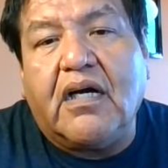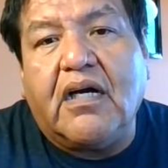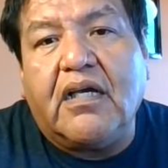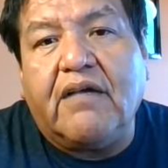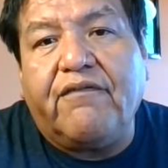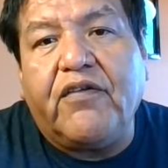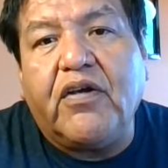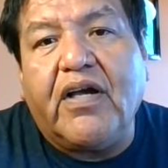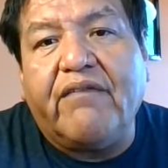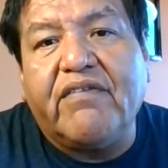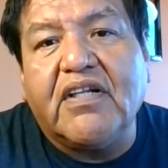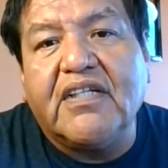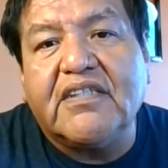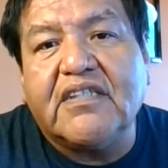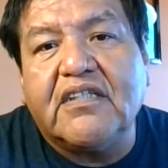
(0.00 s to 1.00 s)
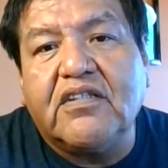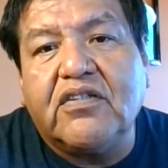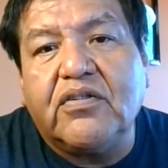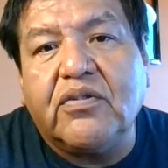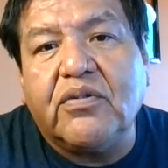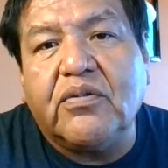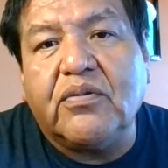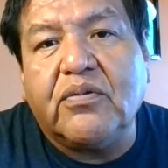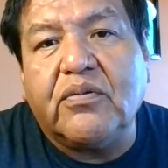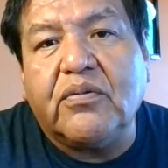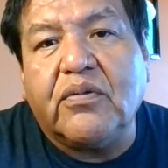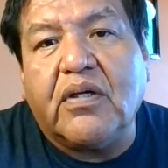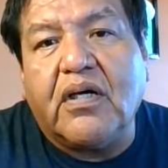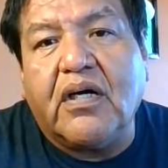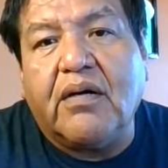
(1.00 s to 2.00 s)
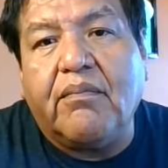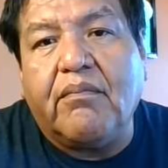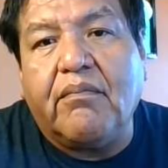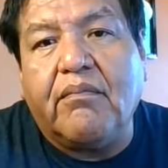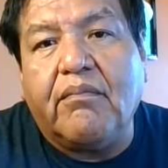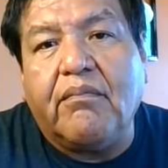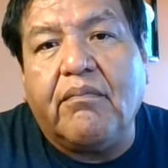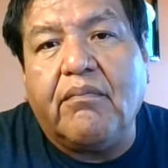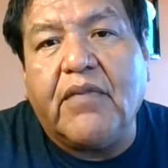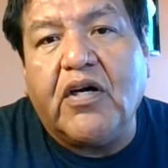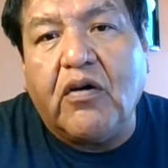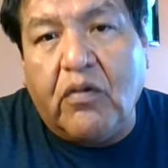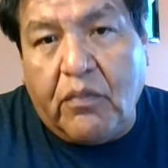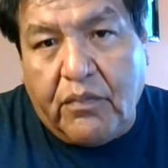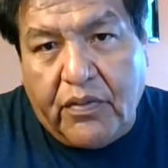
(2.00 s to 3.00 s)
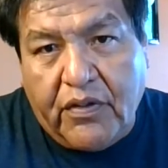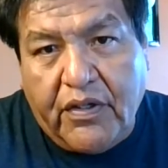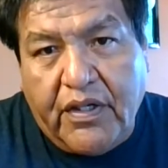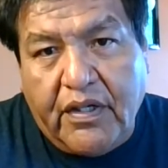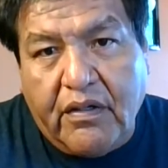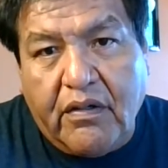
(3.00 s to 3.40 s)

if you ever listen to my homeboy